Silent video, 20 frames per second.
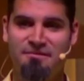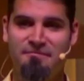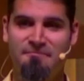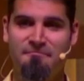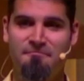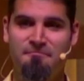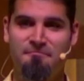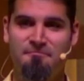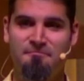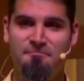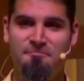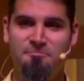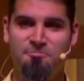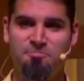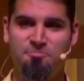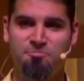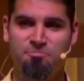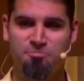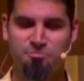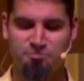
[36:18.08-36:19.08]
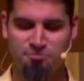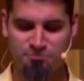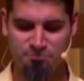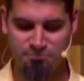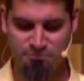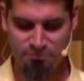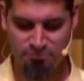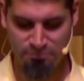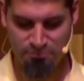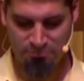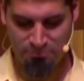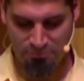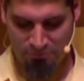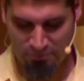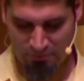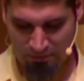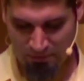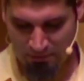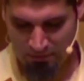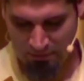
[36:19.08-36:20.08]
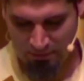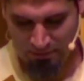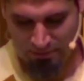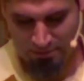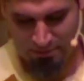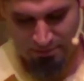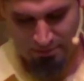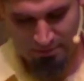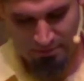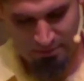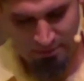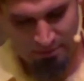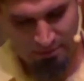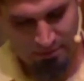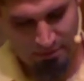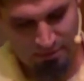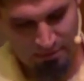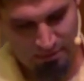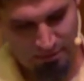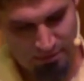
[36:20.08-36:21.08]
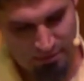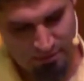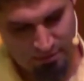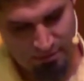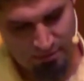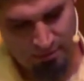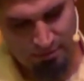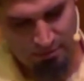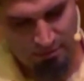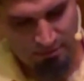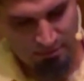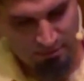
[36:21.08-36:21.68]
No one is speaking in this clip.